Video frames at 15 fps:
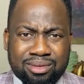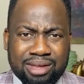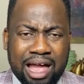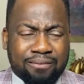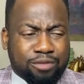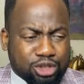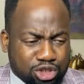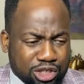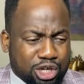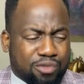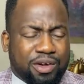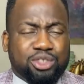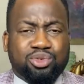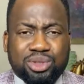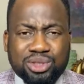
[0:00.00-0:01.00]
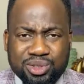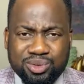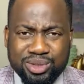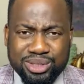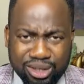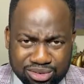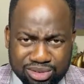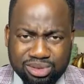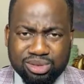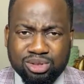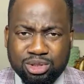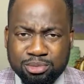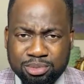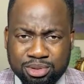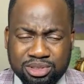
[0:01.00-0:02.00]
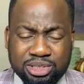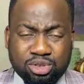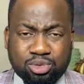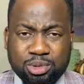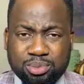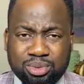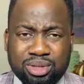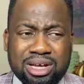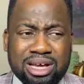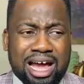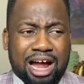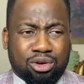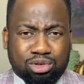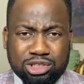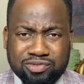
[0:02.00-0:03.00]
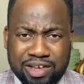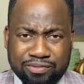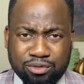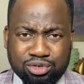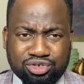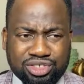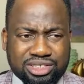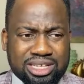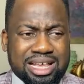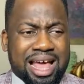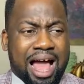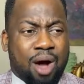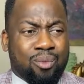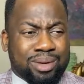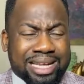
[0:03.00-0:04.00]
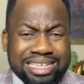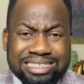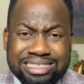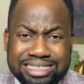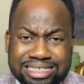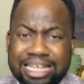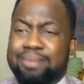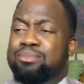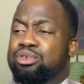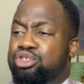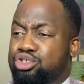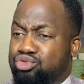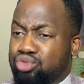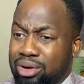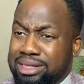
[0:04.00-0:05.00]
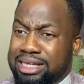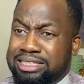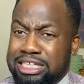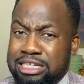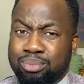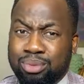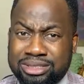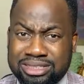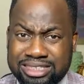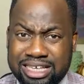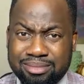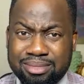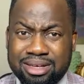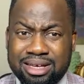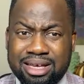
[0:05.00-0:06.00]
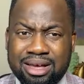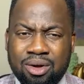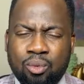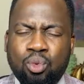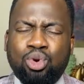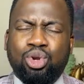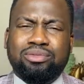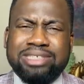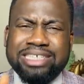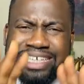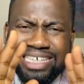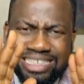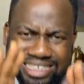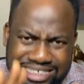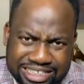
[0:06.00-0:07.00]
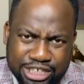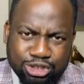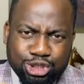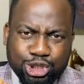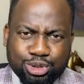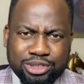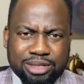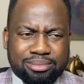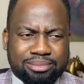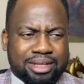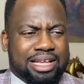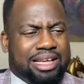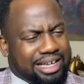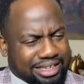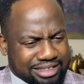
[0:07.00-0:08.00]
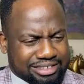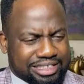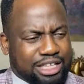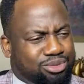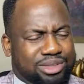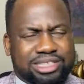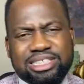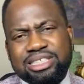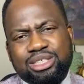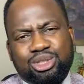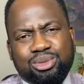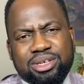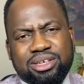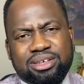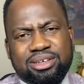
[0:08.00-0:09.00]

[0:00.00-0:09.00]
Having trained over 23,000 salespeople across 5 countries. And when I see them struggling at any point in time, one of the key things I just show them, start to listen this way.